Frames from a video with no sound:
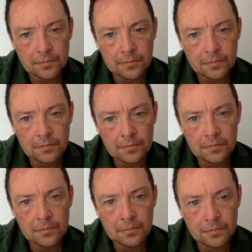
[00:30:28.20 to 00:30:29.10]

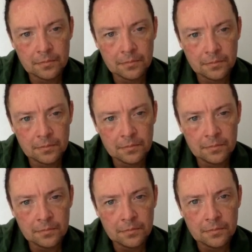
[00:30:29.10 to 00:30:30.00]

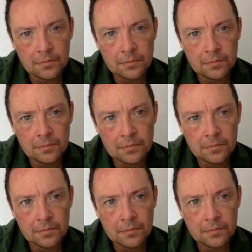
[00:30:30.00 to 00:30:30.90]

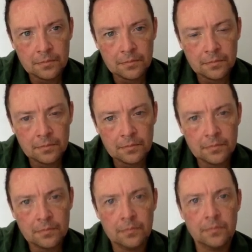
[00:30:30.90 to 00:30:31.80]

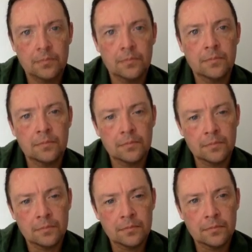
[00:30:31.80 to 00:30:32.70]
(silent)